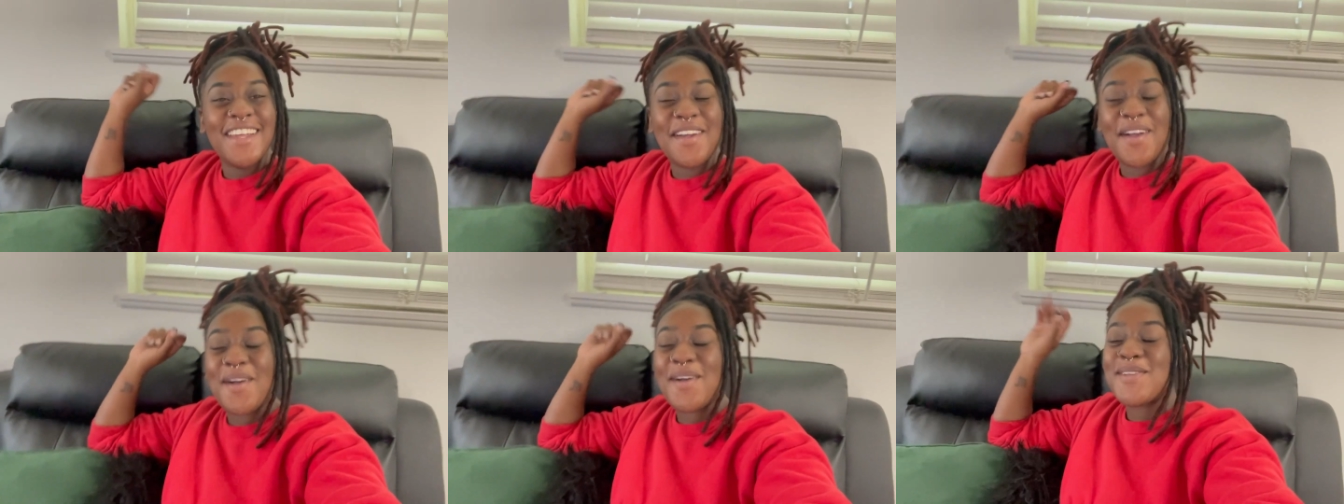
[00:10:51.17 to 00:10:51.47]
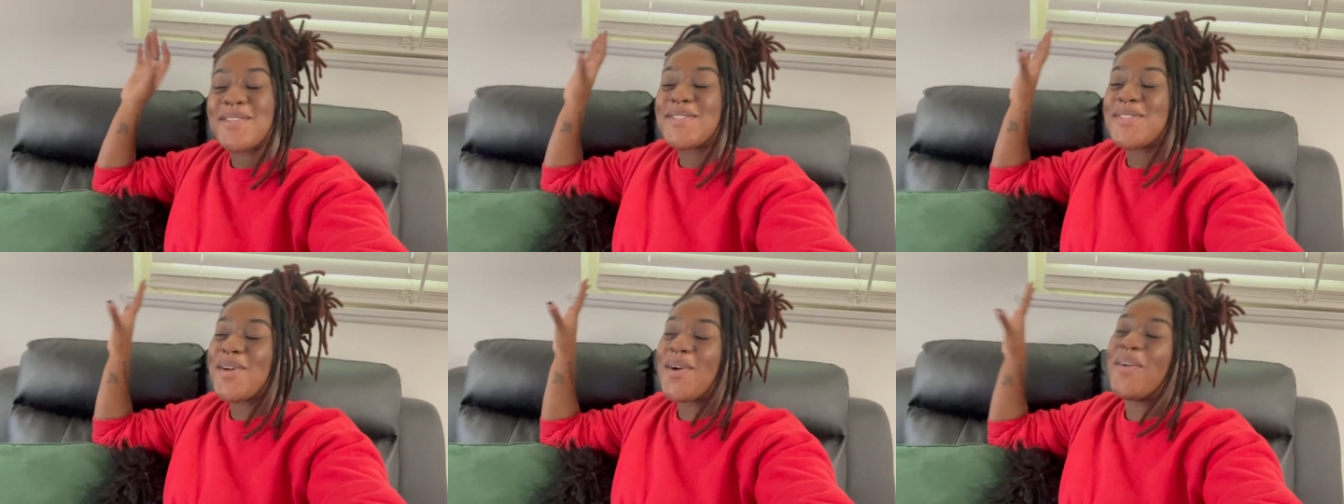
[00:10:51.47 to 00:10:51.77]

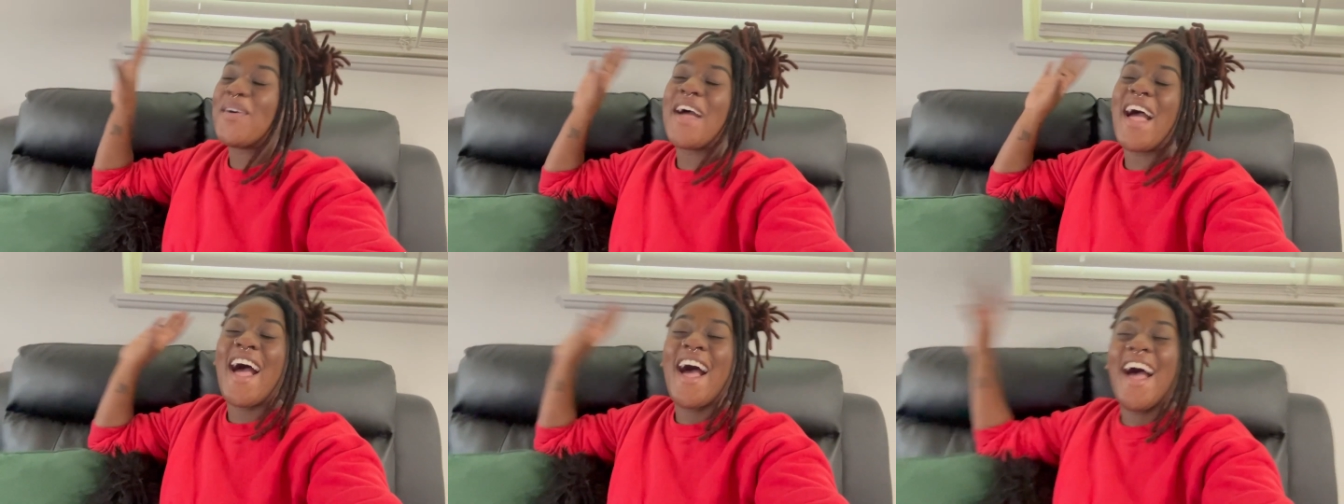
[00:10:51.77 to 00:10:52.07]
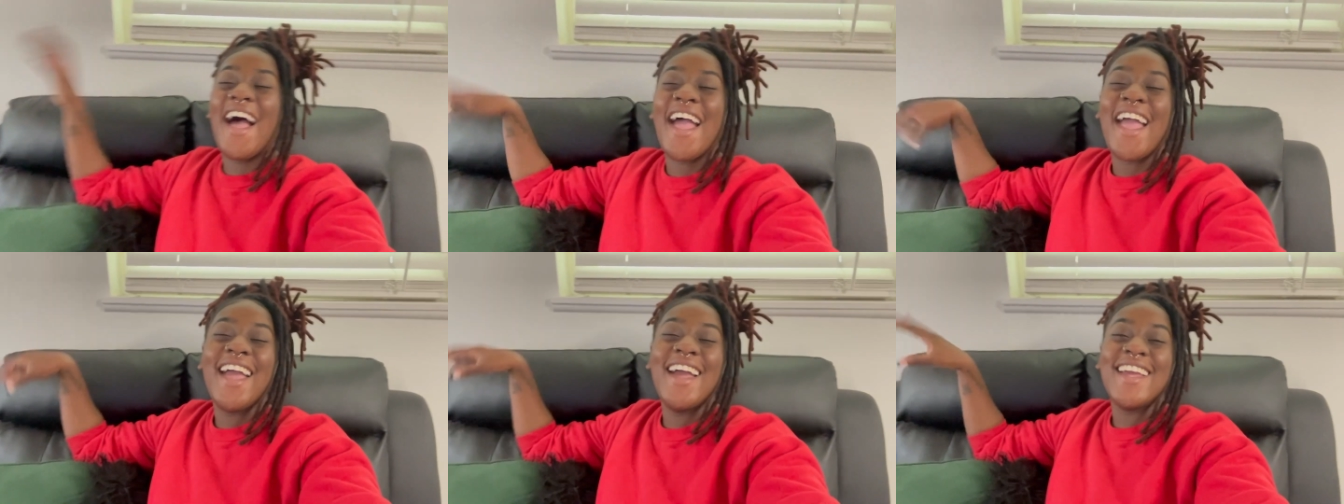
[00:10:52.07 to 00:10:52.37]
y'all, so
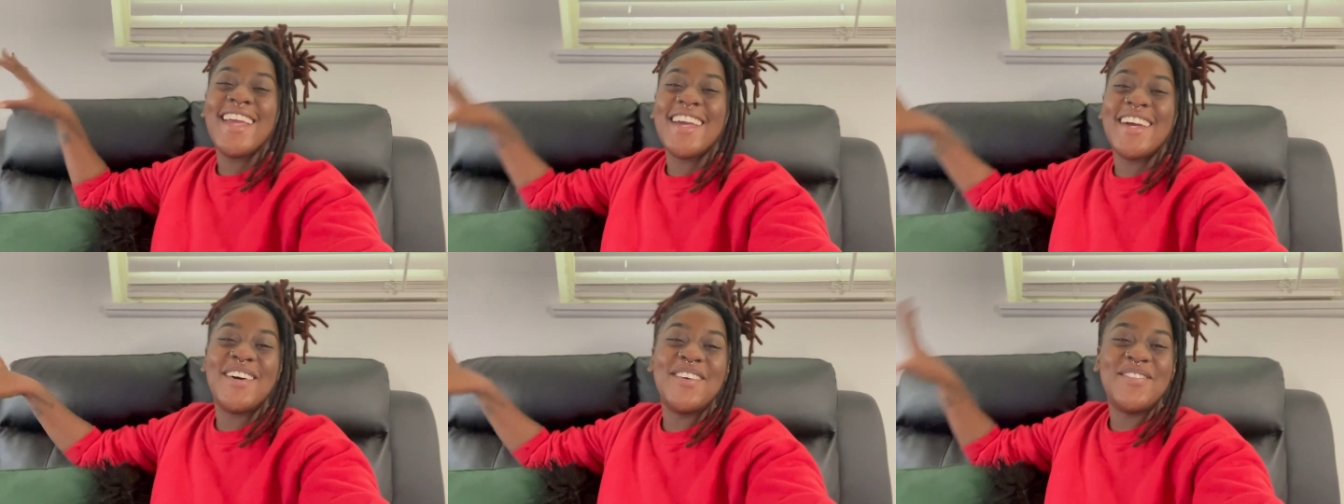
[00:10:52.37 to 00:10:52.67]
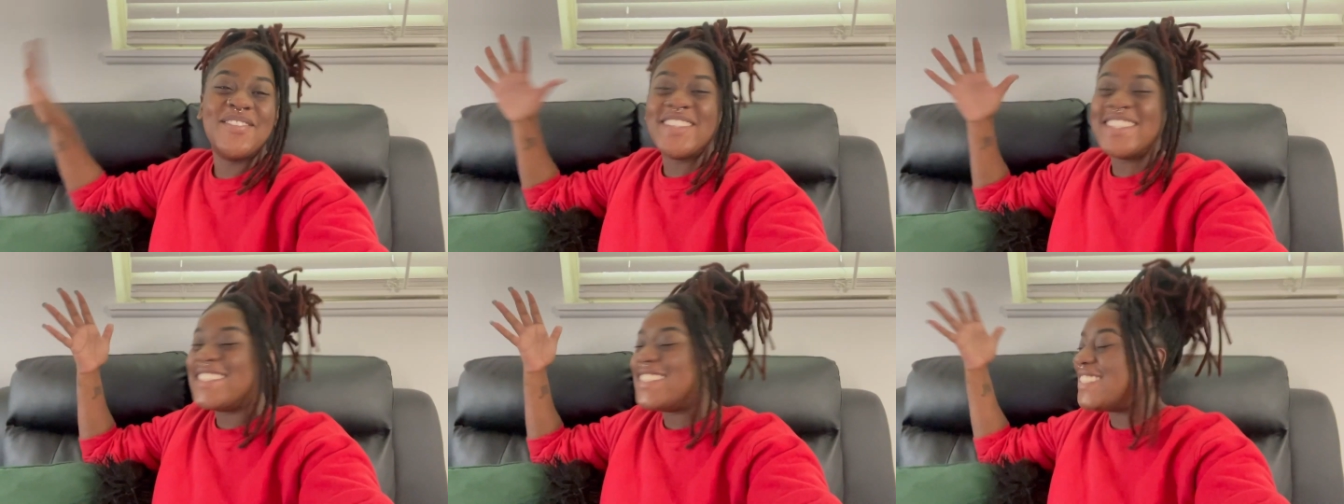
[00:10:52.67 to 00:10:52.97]
I
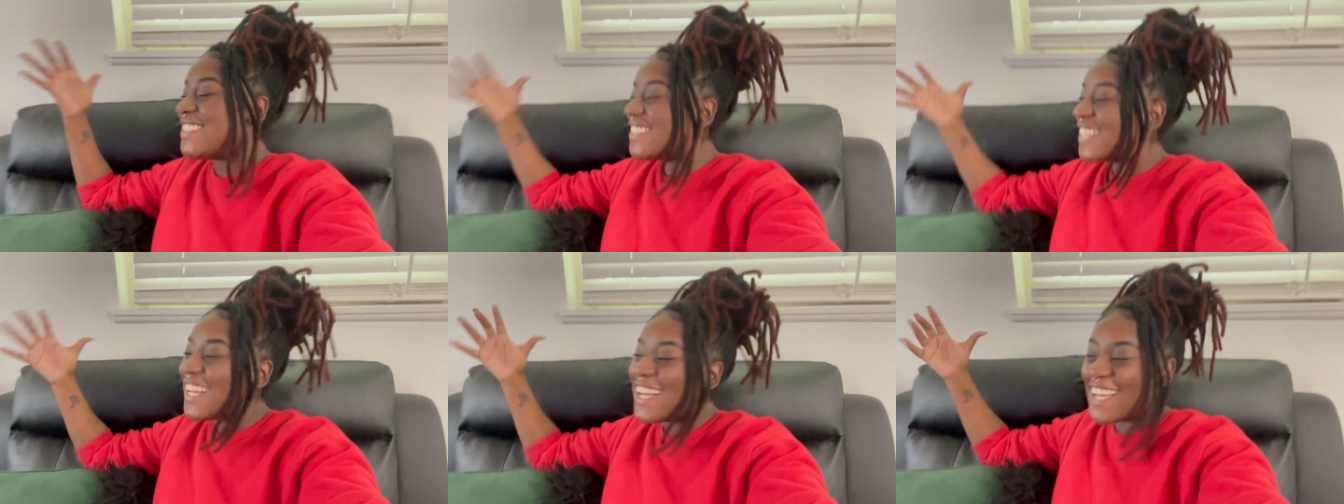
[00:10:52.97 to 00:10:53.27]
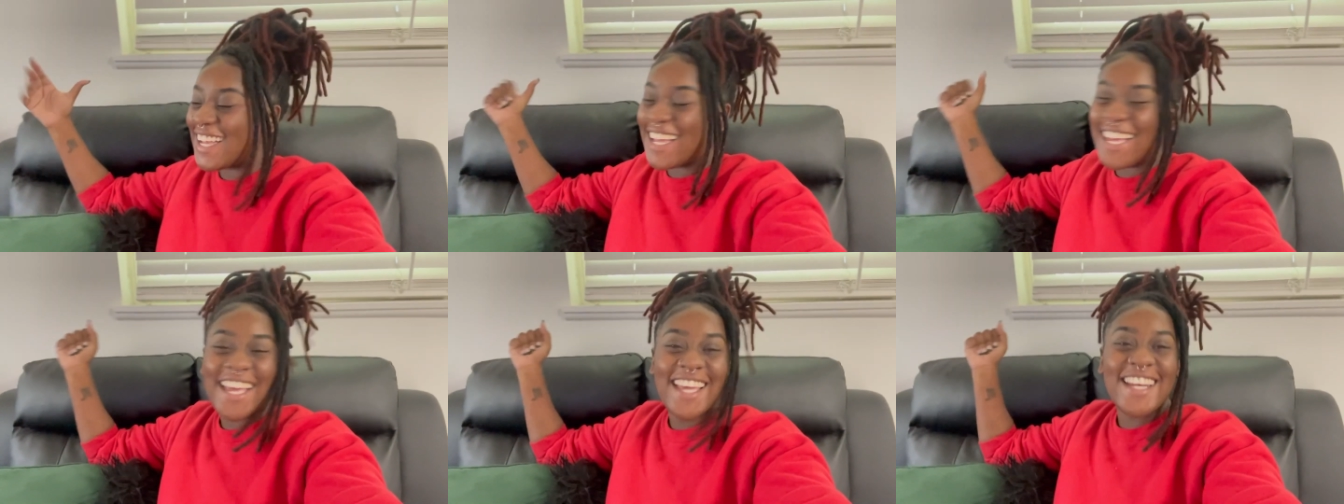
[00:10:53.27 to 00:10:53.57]
am
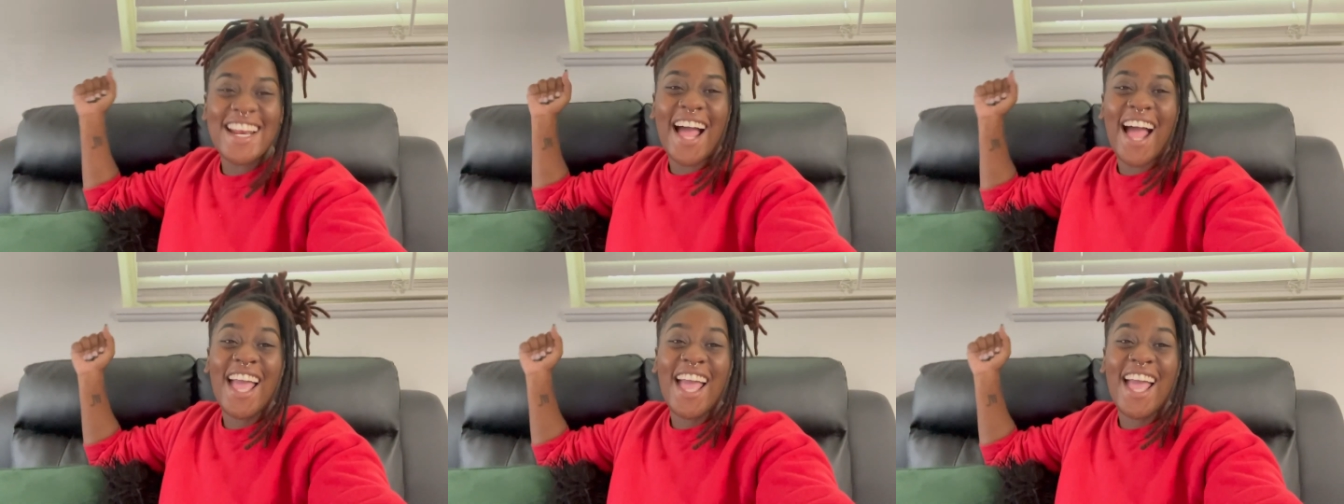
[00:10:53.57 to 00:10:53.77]
done.